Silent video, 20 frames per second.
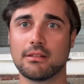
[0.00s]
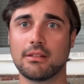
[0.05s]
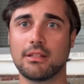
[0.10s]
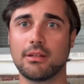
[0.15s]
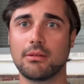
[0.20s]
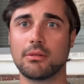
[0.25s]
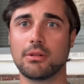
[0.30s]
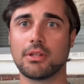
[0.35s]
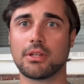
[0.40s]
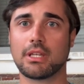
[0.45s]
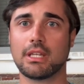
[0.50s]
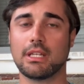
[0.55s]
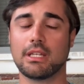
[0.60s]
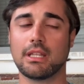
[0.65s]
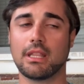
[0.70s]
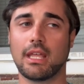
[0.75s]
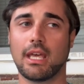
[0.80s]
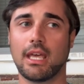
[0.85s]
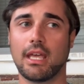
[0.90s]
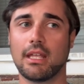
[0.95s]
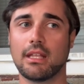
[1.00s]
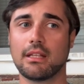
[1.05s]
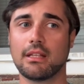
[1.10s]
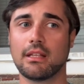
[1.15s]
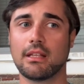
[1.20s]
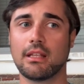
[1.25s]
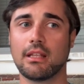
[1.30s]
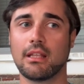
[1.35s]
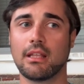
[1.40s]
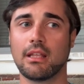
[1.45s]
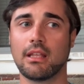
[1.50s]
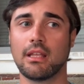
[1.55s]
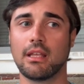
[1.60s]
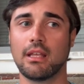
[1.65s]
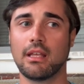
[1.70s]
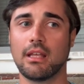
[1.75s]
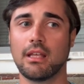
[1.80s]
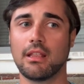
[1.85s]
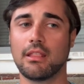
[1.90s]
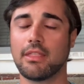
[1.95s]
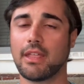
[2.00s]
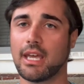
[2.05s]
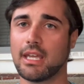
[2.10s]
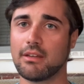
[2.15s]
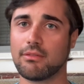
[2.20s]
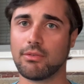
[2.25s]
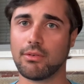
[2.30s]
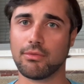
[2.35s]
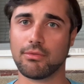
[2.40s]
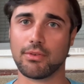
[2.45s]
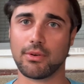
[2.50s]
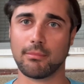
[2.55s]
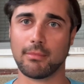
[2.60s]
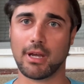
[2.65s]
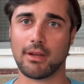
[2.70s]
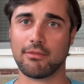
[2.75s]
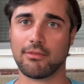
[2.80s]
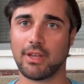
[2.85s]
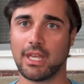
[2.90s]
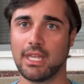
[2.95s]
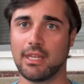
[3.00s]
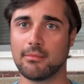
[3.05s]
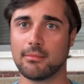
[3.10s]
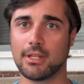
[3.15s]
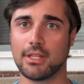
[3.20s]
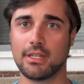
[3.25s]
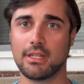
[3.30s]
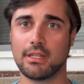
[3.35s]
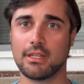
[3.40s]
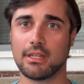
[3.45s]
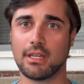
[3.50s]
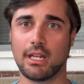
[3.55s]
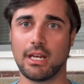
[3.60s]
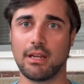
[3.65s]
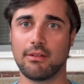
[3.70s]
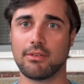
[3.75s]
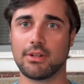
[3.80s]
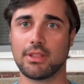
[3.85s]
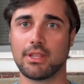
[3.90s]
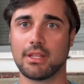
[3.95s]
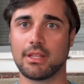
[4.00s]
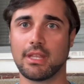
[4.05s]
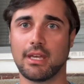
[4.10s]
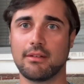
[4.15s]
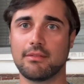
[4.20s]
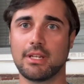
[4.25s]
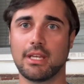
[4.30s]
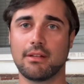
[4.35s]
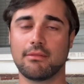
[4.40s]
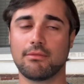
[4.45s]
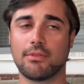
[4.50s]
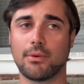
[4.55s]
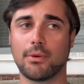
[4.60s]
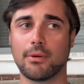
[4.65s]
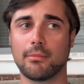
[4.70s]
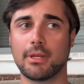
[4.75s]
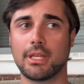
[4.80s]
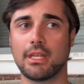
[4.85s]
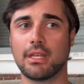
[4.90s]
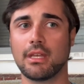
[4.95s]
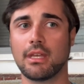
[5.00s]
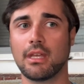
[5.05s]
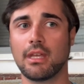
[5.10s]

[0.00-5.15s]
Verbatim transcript: Do look into that. Thankful for my family and everything they've done for me.